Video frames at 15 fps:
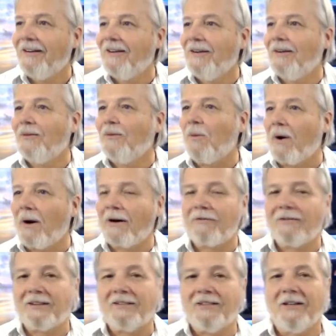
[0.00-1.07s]
where have I
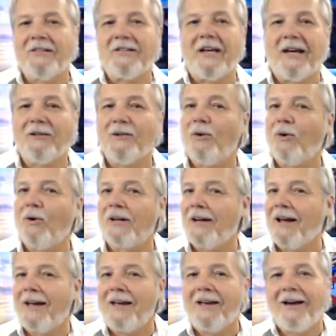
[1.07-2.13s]
done that, Lord? And
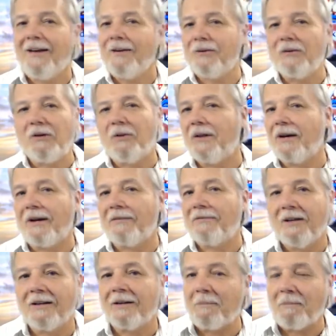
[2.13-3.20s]
I don't know that I've
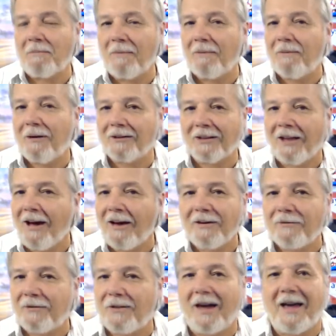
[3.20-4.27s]
done a lot of
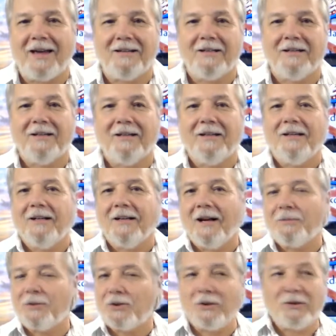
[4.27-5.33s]
that. I'm
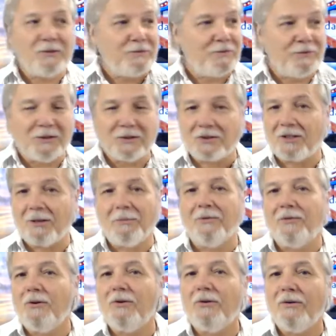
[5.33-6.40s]
sure some of
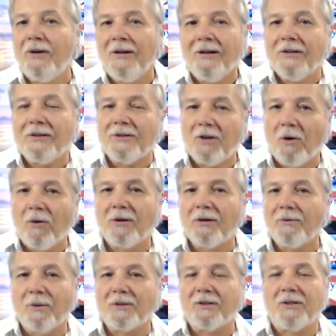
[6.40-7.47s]
you know
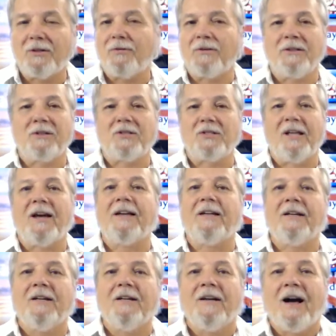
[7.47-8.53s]
what this feels like.
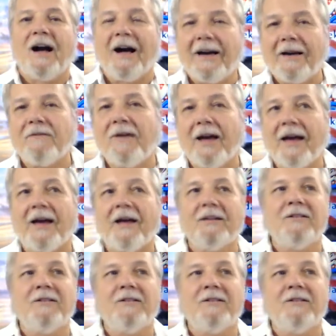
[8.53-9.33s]
I have had,